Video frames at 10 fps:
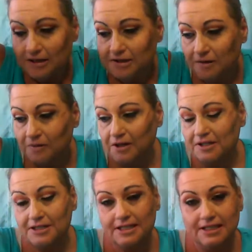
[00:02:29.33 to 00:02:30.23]
So we're
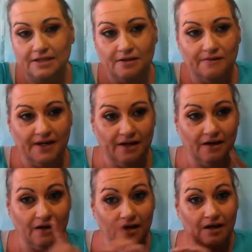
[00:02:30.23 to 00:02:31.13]
going to set this over
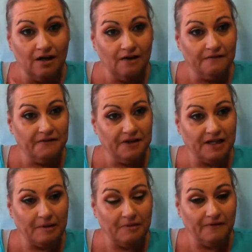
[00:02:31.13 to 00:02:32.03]
here for the
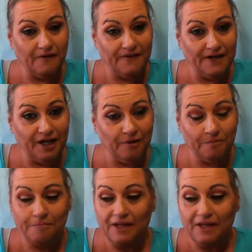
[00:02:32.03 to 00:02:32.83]
time of our video.